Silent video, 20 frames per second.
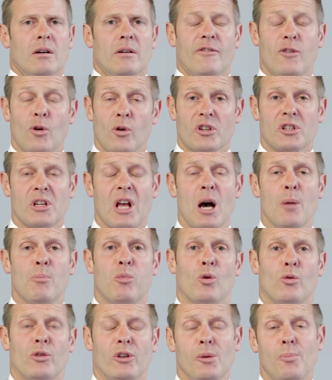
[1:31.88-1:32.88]
For
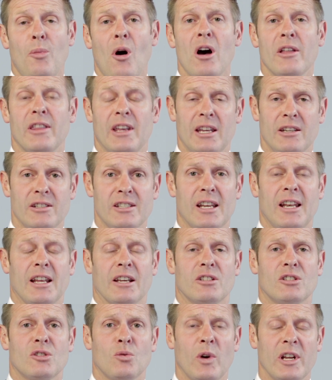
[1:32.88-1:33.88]
example, you buy the
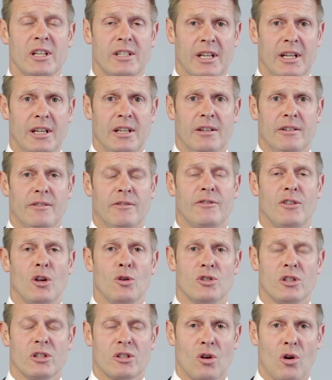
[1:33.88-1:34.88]
NZX20
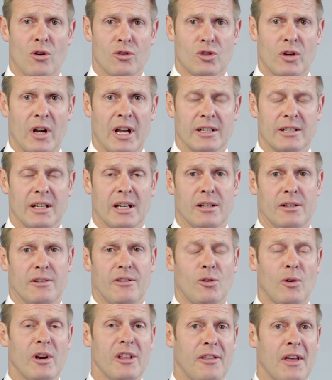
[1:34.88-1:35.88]
futures contract at
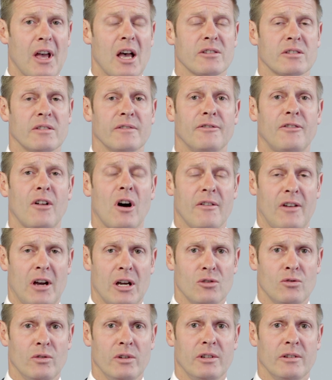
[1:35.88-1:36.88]

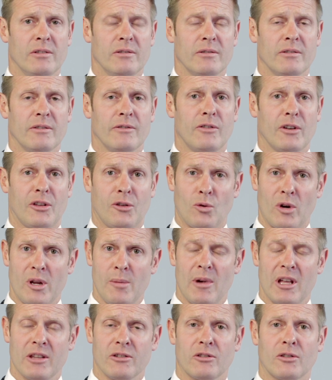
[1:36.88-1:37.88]
3,500 for three
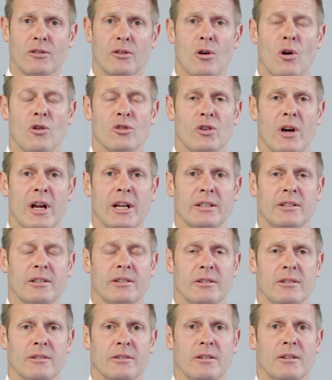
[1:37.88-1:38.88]
month contract.
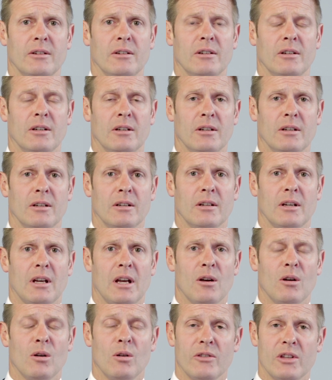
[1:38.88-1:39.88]

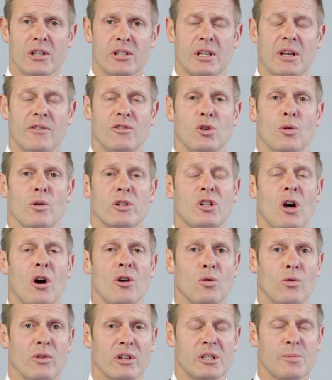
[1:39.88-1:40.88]
This gives you a
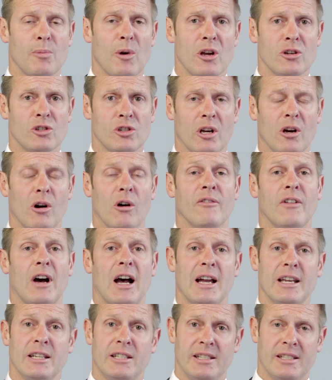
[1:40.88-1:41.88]
total exposure of
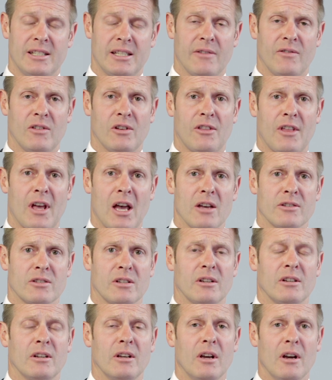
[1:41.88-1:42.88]

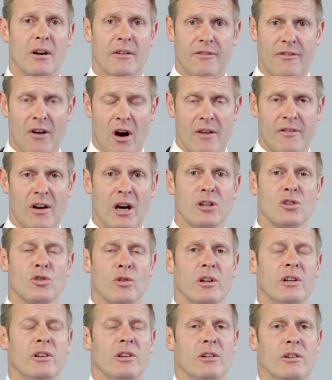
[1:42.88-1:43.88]

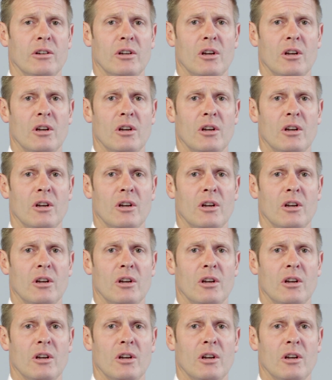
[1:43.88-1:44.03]
87,500,